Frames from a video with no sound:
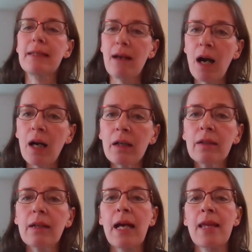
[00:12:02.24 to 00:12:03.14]

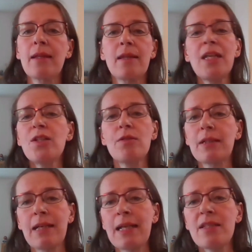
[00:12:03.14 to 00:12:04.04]
young and they
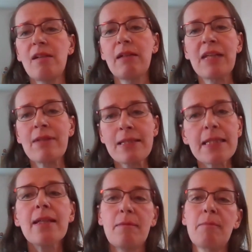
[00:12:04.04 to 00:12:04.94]
don't necessarily even
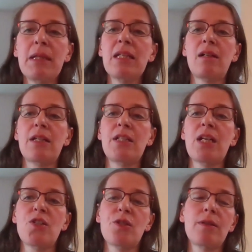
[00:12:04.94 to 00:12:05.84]
seek medical
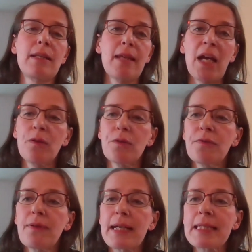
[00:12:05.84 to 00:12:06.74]
attention in the acute
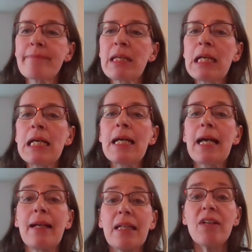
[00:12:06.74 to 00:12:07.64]
phase.
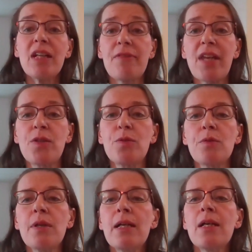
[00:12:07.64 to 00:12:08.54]
And even if they
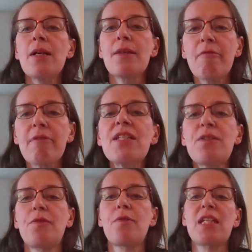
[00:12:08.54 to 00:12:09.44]
do, the risk
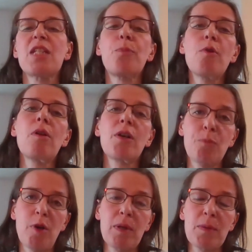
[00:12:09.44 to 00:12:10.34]
for these prolonged
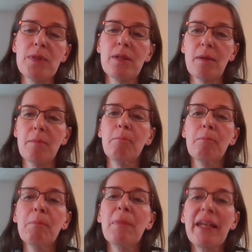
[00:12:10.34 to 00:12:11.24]
problems
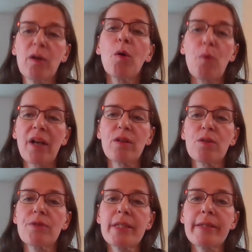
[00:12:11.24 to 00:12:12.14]
may go
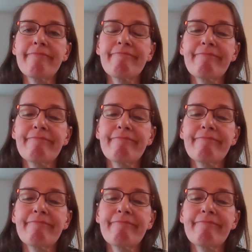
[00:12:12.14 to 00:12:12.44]
unnoticed.